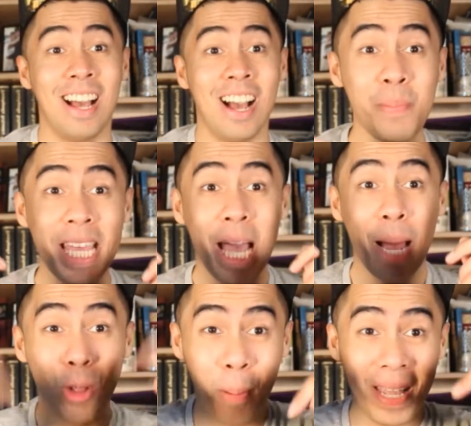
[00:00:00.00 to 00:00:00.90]
Hook me up,
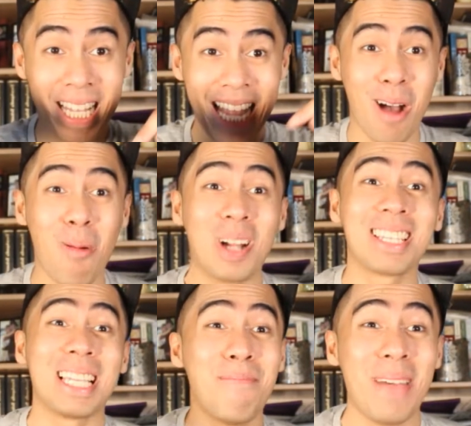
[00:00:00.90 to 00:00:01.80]
don't hook me down.
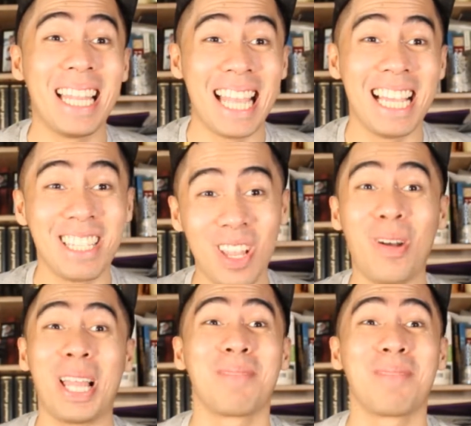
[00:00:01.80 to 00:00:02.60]
Words in the Panthers, you know what I'm